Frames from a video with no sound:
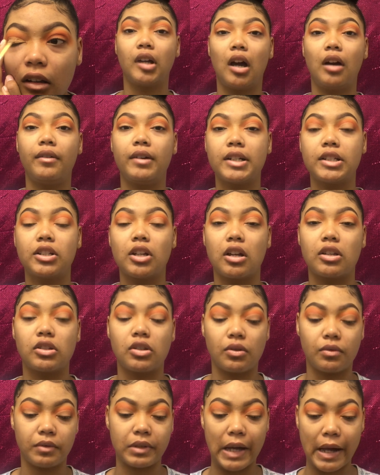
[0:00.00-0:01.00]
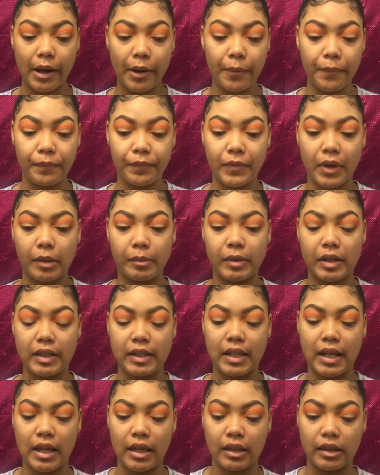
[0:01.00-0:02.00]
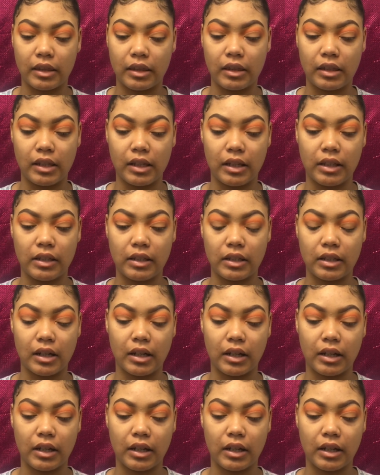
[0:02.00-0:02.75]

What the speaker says: Alright, y'all, so now I'm gonna take this